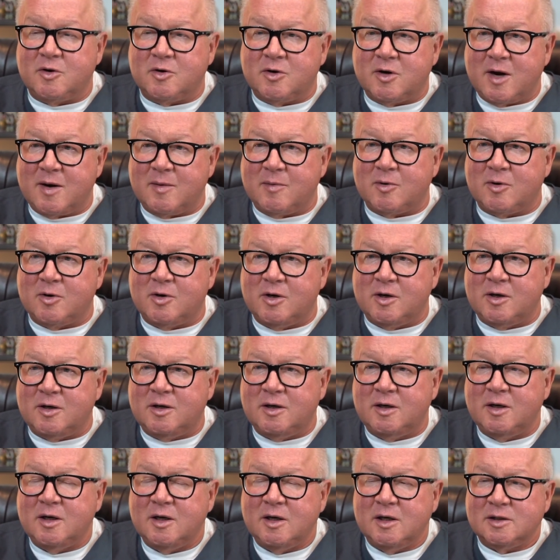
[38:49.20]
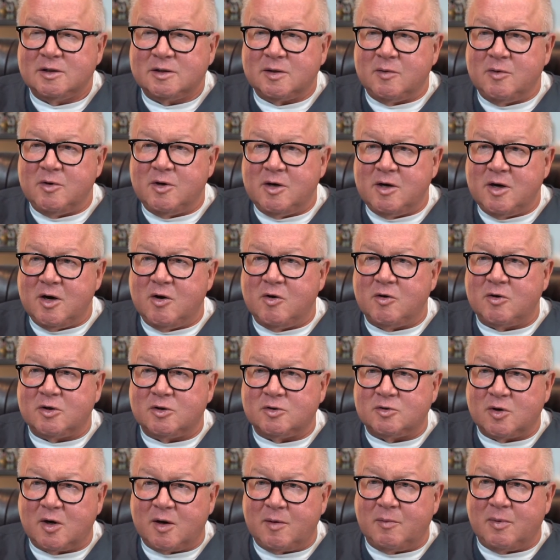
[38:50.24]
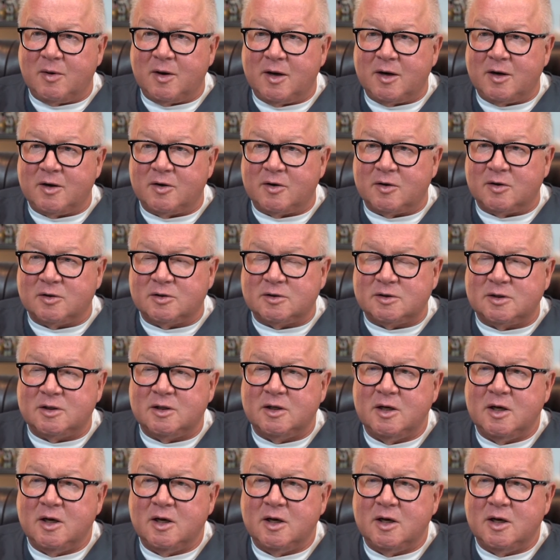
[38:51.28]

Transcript: neighborhood, can draw someone you know can draw blood, a nurse,